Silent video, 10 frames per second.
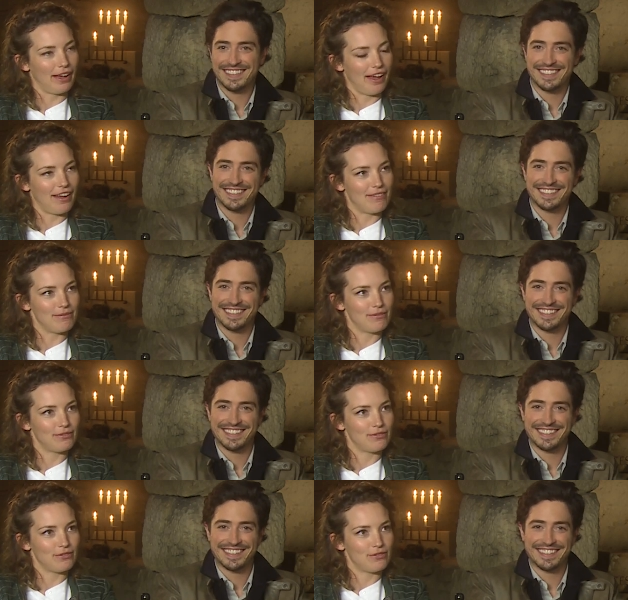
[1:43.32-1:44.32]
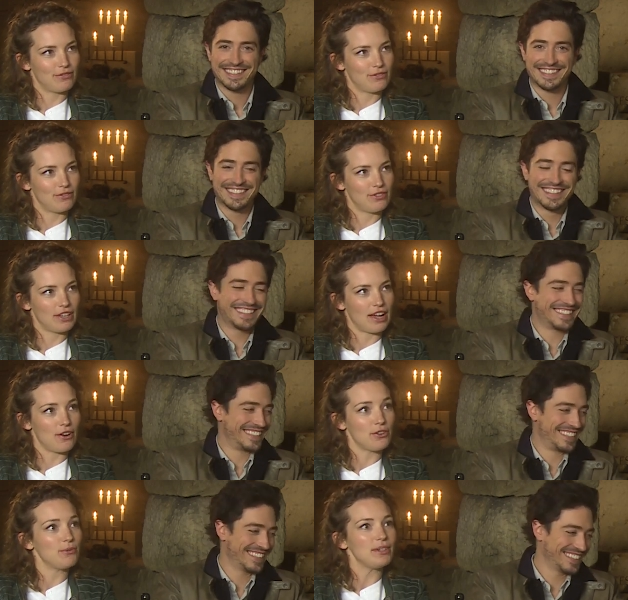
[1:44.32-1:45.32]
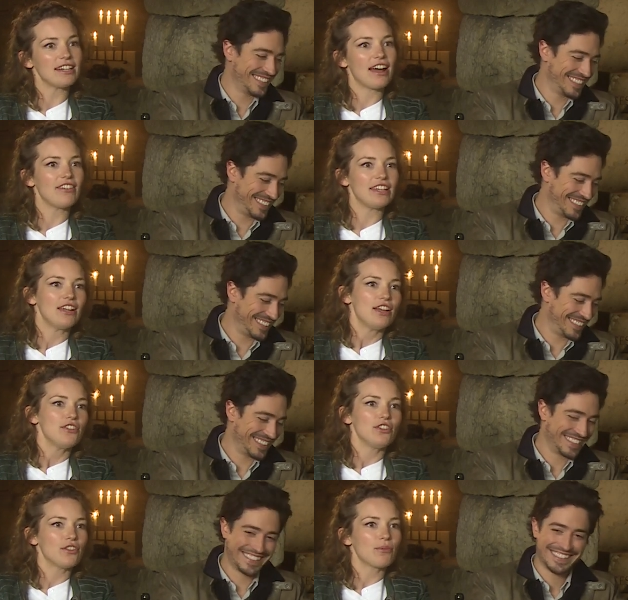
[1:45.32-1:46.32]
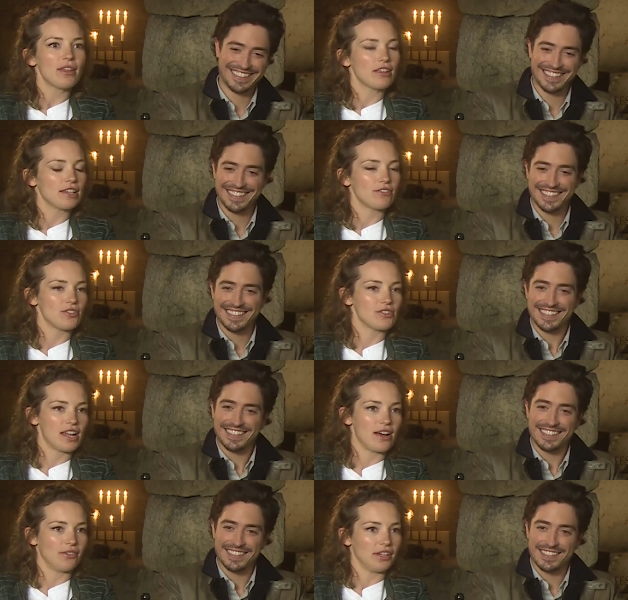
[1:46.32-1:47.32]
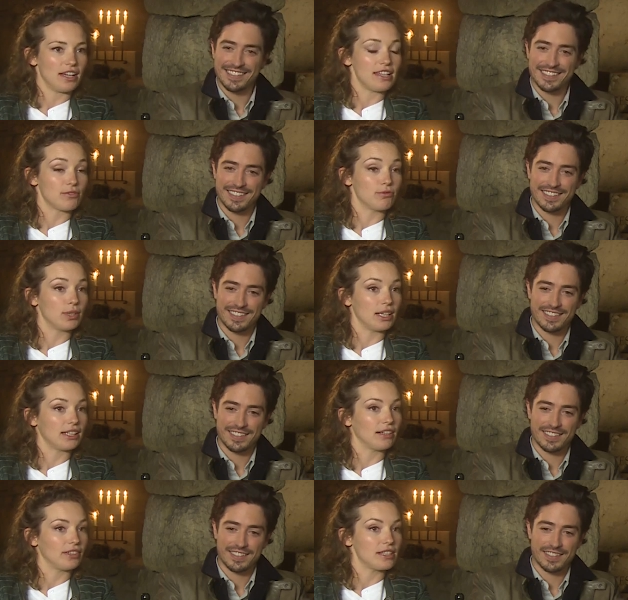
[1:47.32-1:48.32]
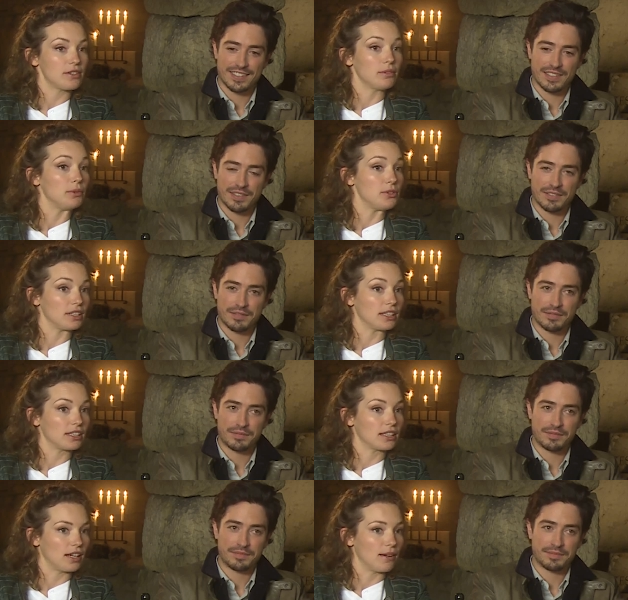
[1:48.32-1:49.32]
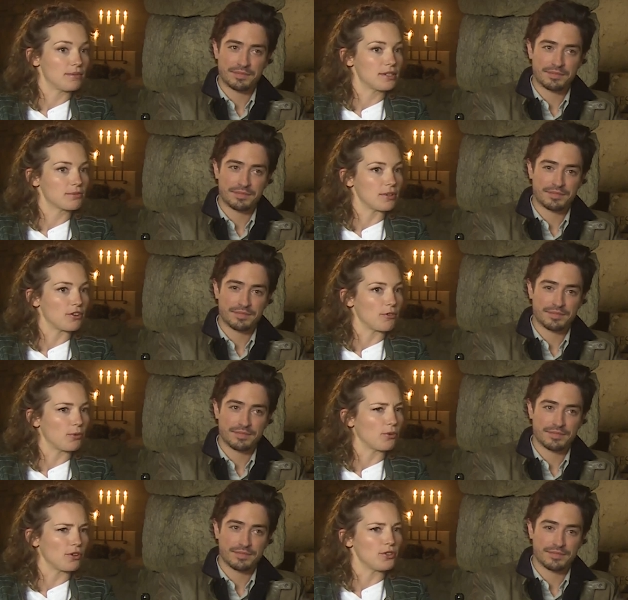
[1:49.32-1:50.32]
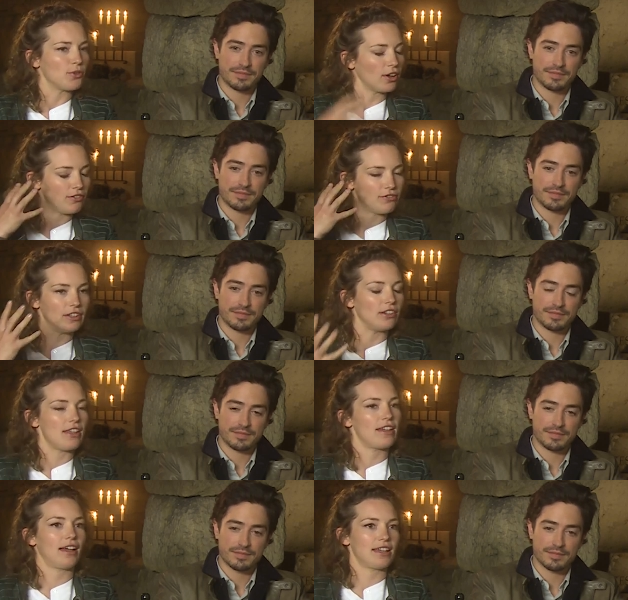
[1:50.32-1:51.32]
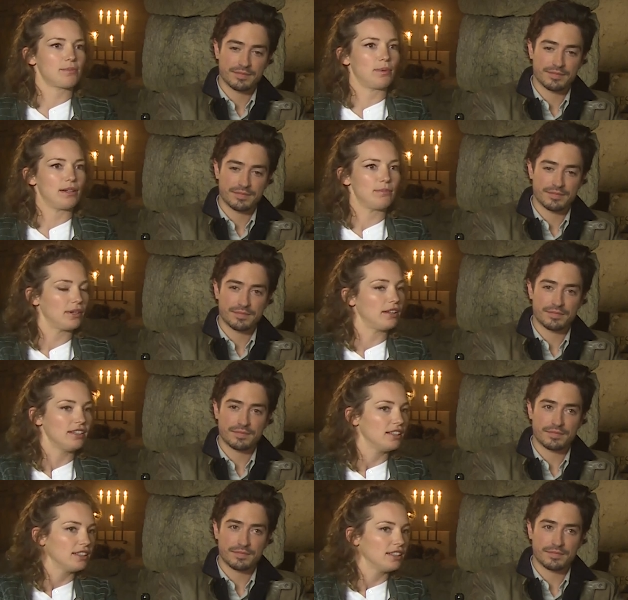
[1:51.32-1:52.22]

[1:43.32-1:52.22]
Speaker 1: but um, yeah, no, we didn't have any. You know, the way that they've used sound and it's really clever. There's no music um, to speak of, although you kind of feel like there has been. But